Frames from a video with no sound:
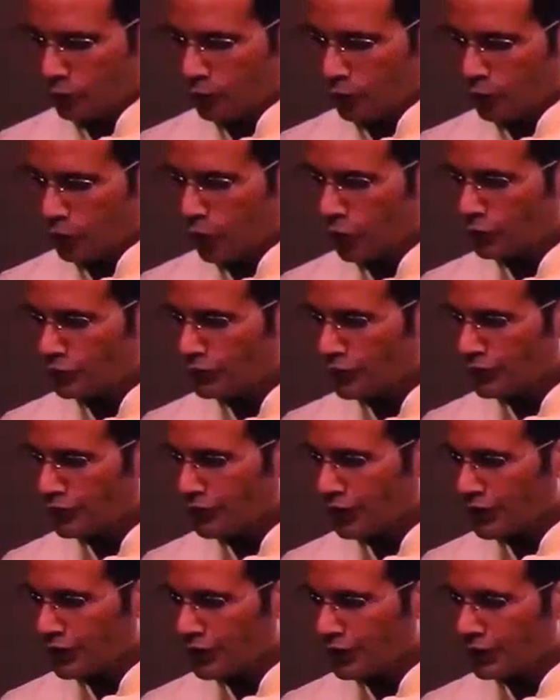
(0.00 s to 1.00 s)

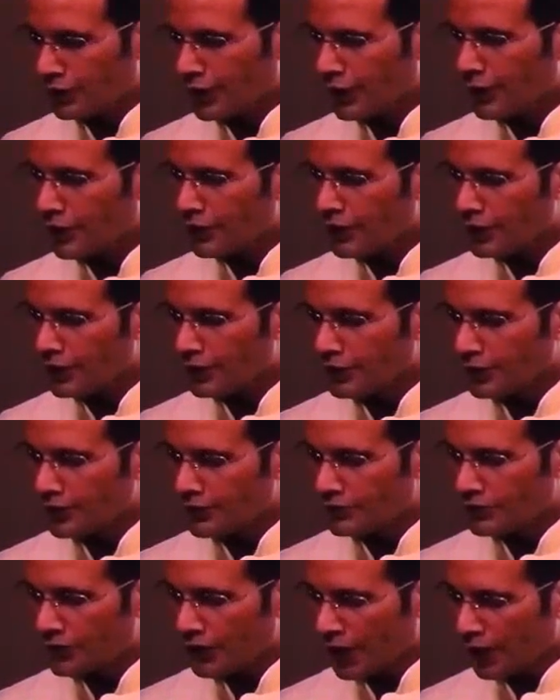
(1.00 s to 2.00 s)
concentration gradient
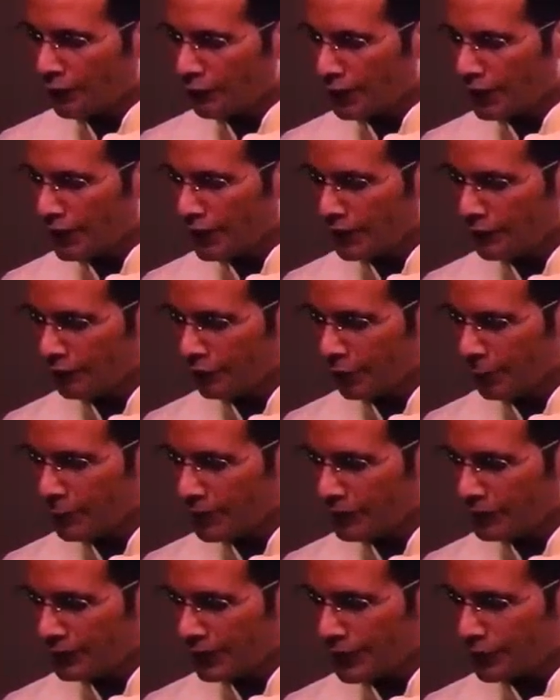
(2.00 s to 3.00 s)
is driving it from
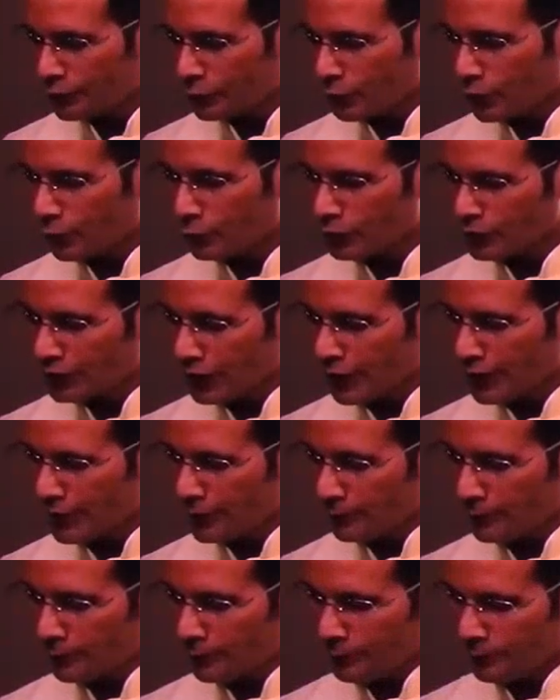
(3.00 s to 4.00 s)
inside to
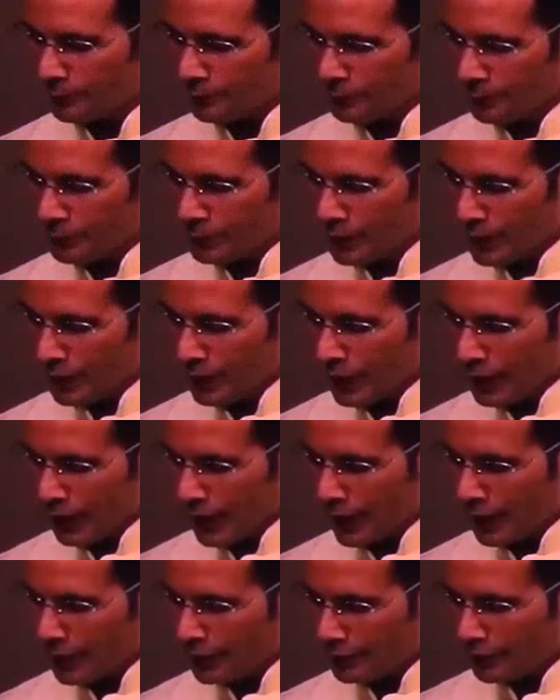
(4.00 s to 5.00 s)
outside,
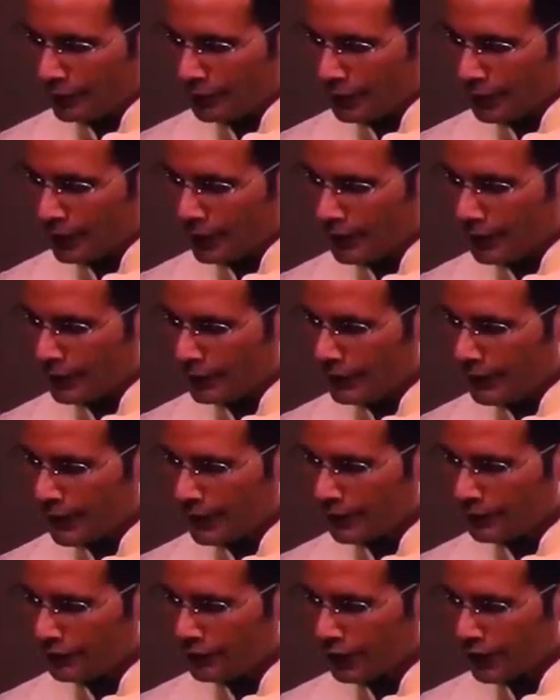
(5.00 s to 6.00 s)
and
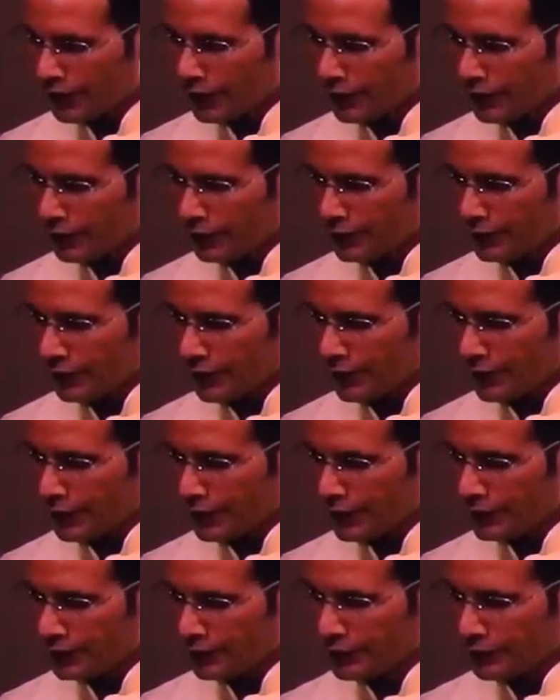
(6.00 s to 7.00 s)
electrical
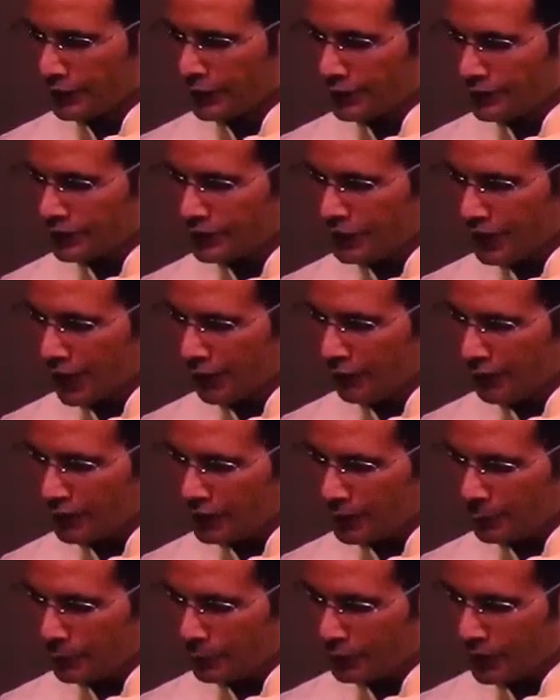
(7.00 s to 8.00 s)
gradient is driving
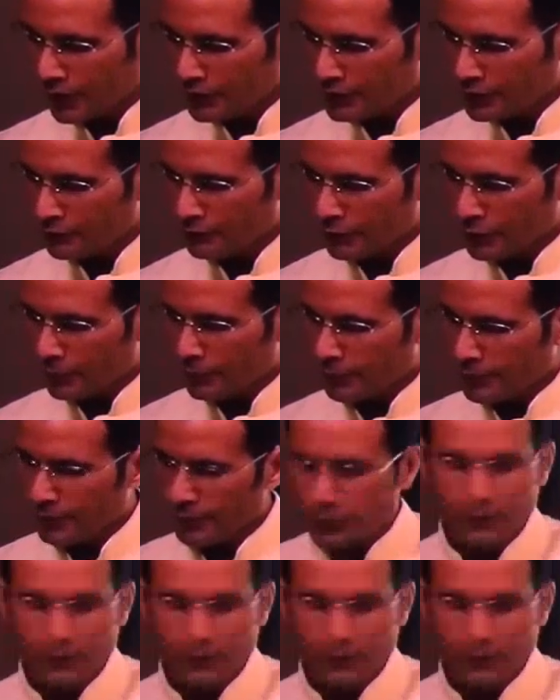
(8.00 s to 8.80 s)
the potassium from